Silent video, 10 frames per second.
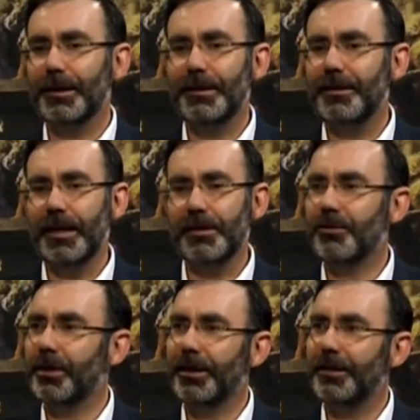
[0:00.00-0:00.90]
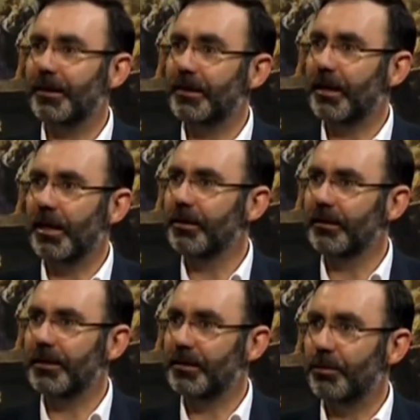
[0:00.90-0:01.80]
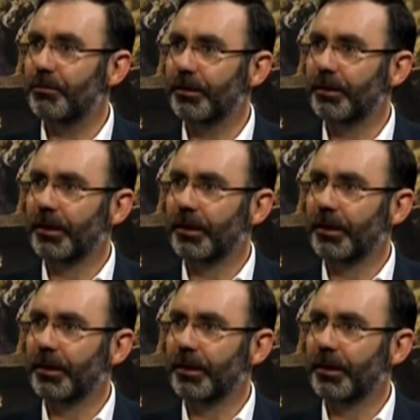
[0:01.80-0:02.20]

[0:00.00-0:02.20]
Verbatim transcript: yesterday is gone. It's over.